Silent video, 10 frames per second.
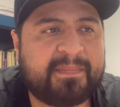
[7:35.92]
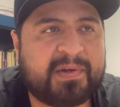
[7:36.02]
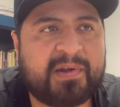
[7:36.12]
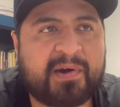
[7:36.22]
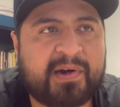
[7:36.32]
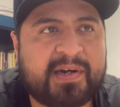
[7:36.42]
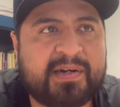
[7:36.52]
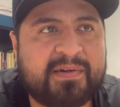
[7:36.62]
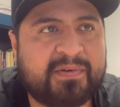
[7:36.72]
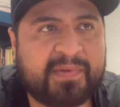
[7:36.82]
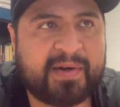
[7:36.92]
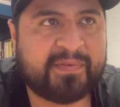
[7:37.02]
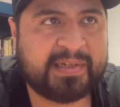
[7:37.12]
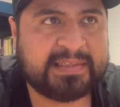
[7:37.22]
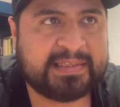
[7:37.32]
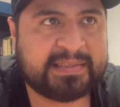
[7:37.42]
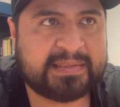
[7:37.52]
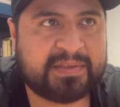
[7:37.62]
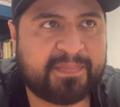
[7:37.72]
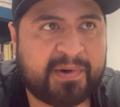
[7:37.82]
Clark, or whatever, is this
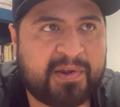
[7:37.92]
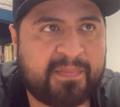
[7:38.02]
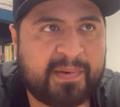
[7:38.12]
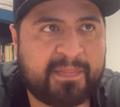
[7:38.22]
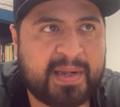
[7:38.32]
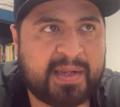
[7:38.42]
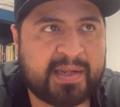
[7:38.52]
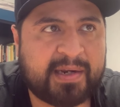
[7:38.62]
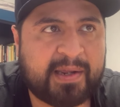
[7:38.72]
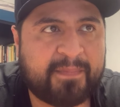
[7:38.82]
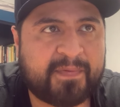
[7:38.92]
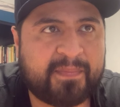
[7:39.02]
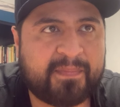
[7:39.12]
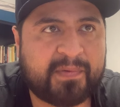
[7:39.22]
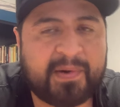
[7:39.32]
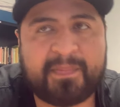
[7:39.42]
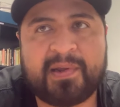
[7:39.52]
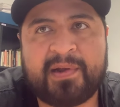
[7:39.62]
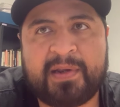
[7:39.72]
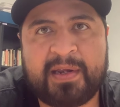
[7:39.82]
superhuman being that came from
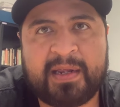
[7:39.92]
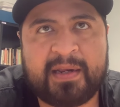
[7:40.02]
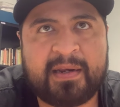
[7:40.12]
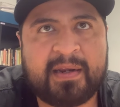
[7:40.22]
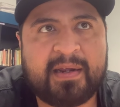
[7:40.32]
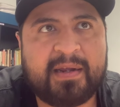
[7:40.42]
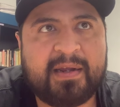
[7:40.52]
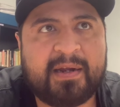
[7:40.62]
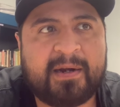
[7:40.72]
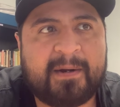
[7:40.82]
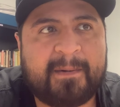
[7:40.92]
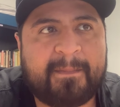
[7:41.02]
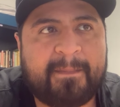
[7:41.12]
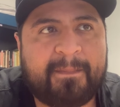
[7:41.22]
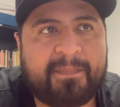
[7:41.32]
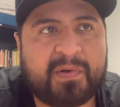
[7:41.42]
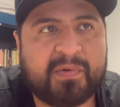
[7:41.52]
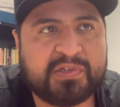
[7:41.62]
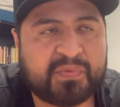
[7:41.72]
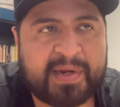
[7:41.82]
Krypton and
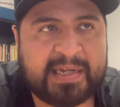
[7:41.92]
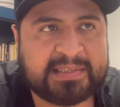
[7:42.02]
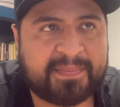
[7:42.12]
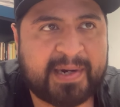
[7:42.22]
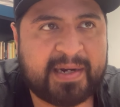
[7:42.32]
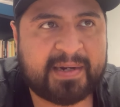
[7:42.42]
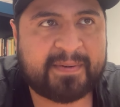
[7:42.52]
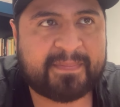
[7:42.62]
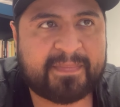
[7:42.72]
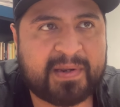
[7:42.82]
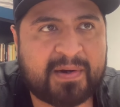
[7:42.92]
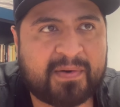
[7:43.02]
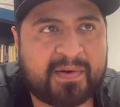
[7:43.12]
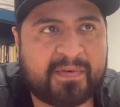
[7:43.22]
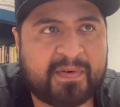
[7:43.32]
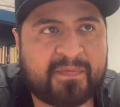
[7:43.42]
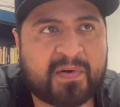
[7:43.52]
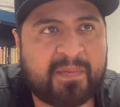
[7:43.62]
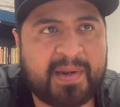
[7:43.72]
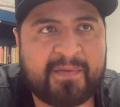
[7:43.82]
was raised by a
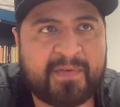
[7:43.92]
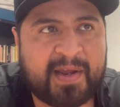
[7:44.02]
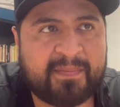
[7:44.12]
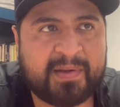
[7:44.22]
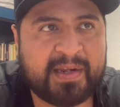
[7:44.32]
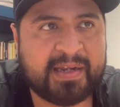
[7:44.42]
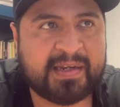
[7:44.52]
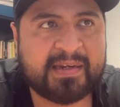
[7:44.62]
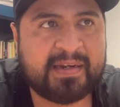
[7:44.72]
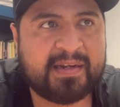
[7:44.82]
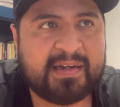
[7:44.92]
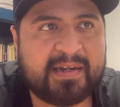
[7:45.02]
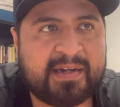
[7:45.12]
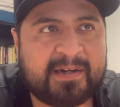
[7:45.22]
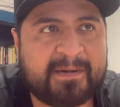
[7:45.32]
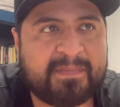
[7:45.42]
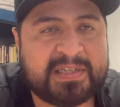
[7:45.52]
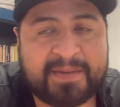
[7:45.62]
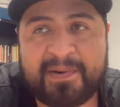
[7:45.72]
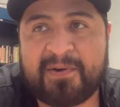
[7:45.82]
farming family, and
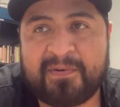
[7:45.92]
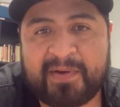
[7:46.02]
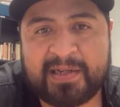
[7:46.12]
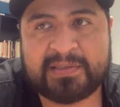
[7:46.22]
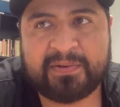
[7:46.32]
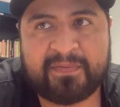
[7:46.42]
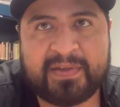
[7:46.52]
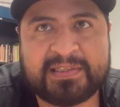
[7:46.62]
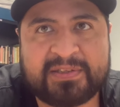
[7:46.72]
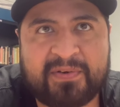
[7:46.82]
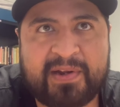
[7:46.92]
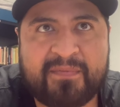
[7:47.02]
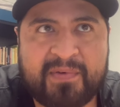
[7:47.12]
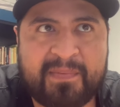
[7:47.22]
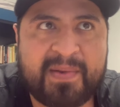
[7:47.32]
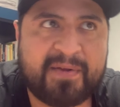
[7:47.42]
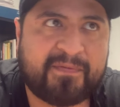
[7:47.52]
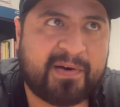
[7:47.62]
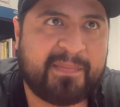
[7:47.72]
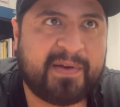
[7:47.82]
typical, right? Sort of the story would be a
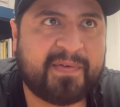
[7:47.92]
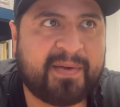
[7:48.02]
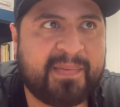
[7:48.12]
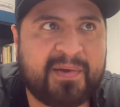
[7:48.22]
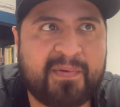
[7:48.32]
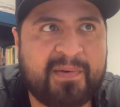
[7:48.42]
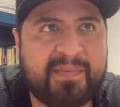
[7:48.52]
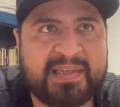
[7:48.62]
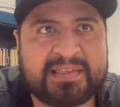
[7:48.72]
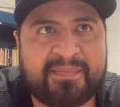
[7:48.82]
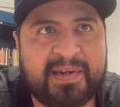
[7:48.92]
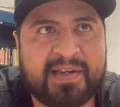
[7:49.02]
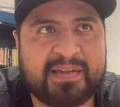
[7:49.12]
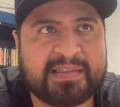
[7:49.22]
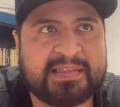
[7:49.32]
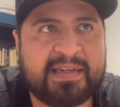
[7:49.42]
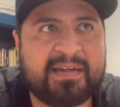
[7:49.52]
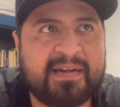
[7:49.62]
farming family. It wouldn't be somebody else that